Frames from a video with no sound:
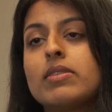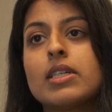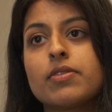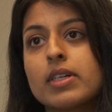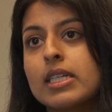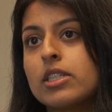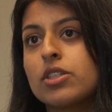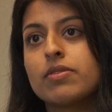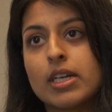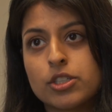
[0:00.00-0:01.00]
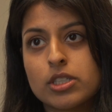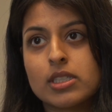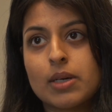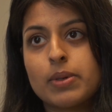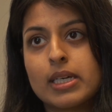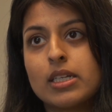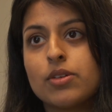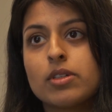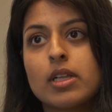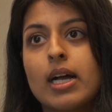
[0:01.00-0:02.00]
We have different interventions that we
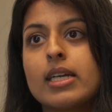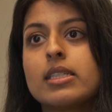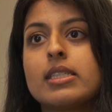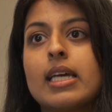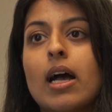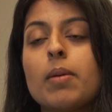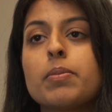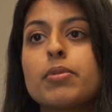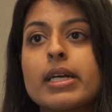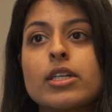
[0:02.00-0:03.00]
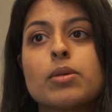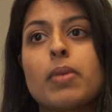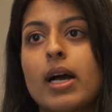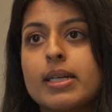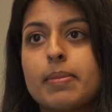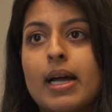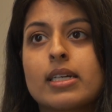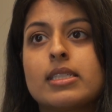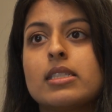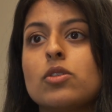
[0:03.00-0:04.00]
can utilize to help bring your body
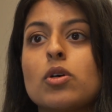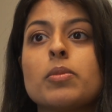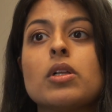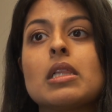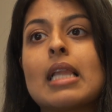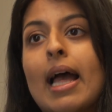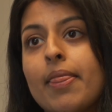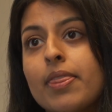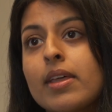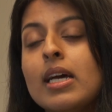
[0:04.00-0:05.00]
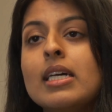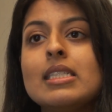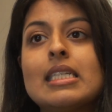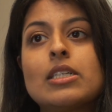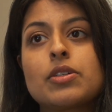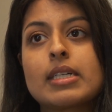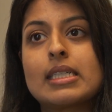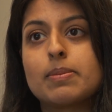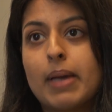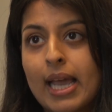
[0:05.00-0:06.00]
back to normal length,
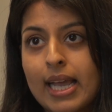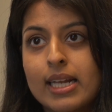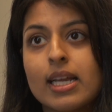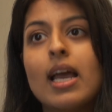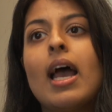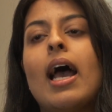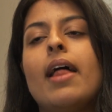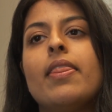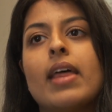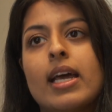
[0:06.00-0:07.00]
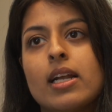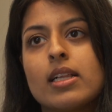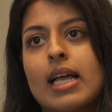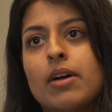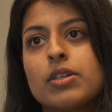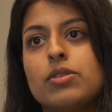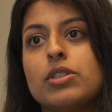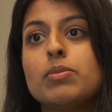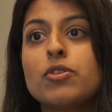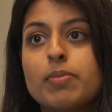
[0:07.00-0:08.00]
decrease pain, and then allow you
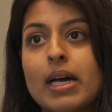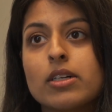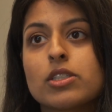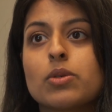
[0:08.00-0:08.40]
to move better.